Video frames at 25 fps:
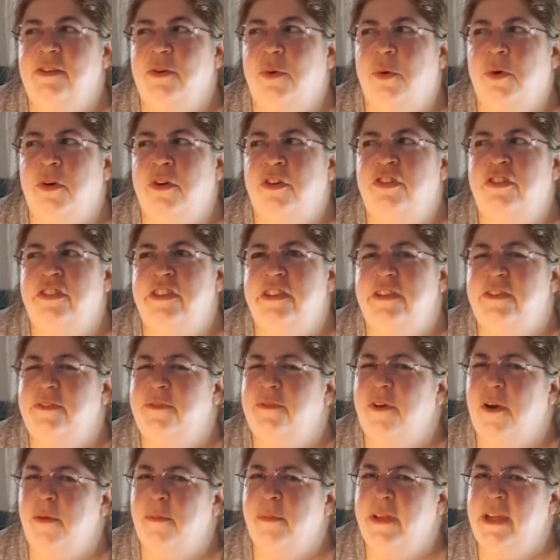Or she's
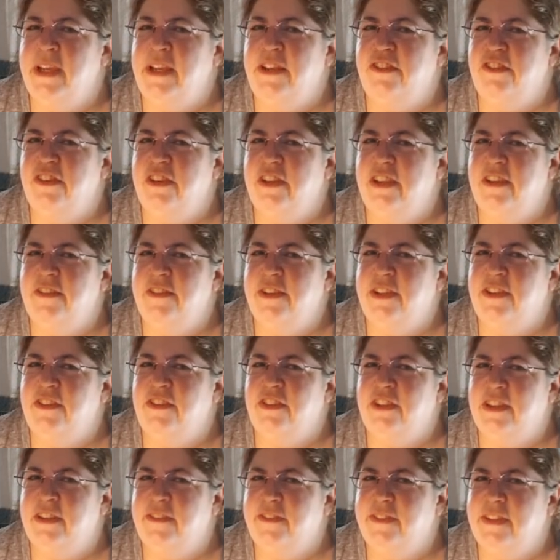from Lake Geneva and
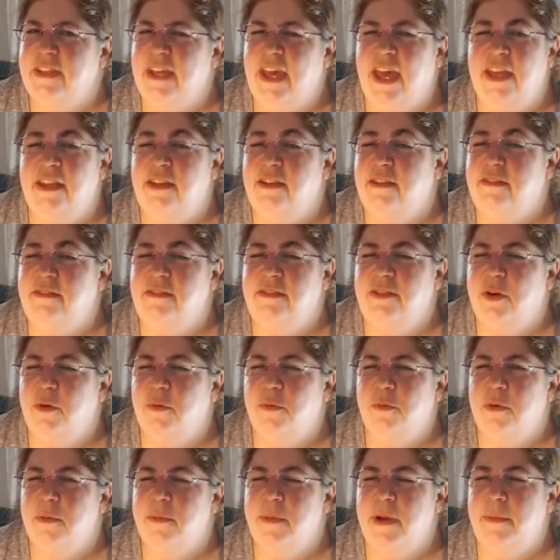she lives... I
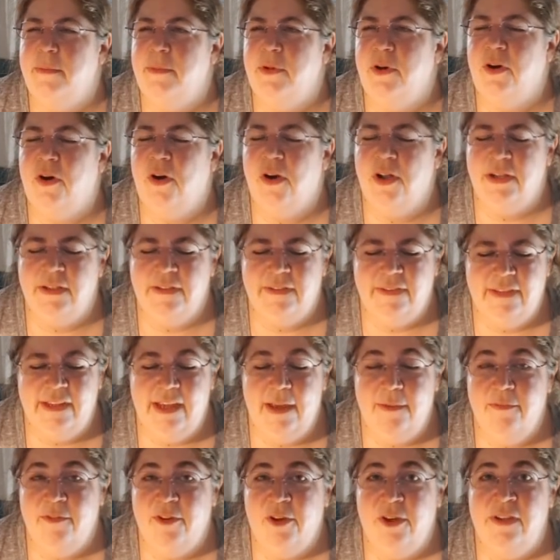don't remember,
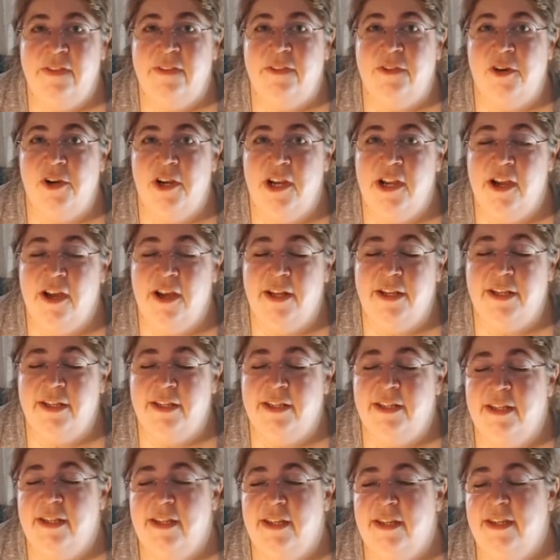honestly. I'm very sorry,
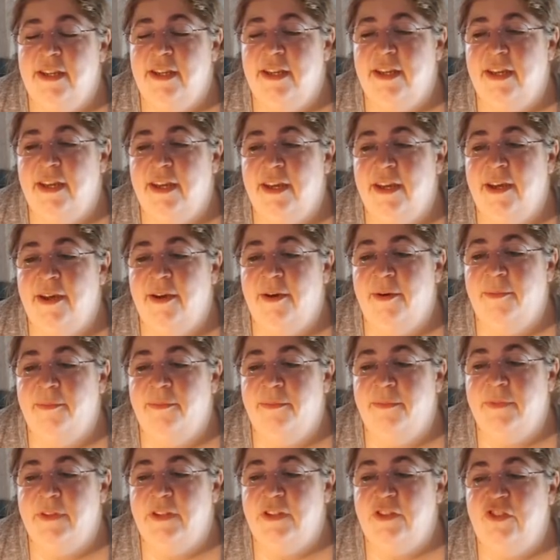Anna.
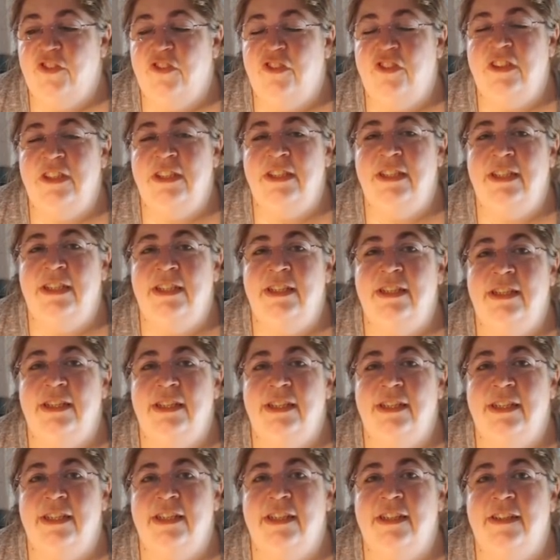She
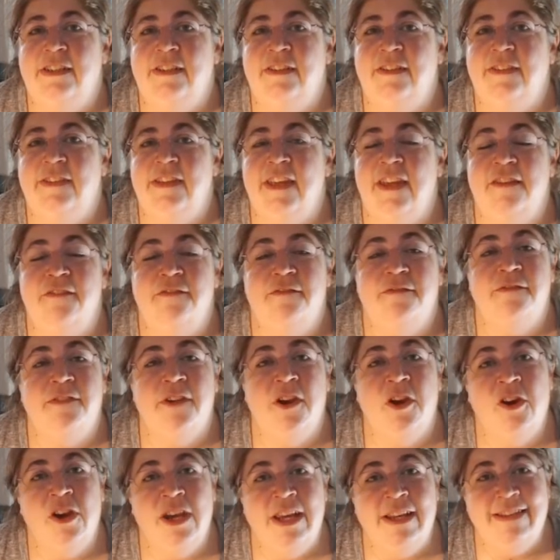is a
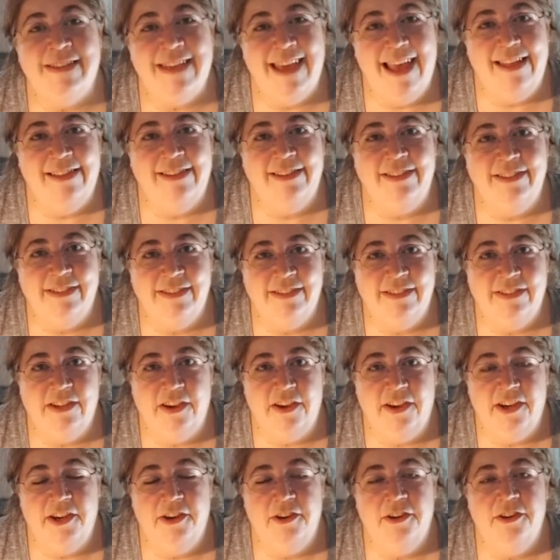very talented
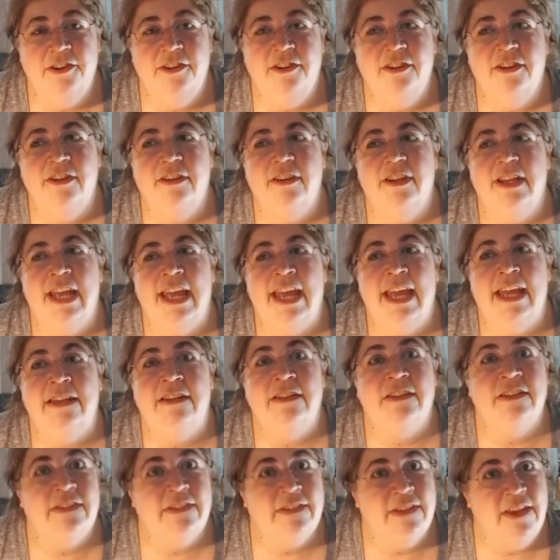dyer
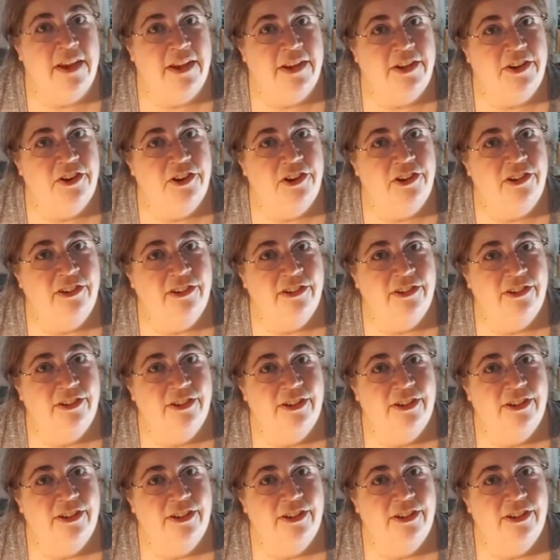and designer.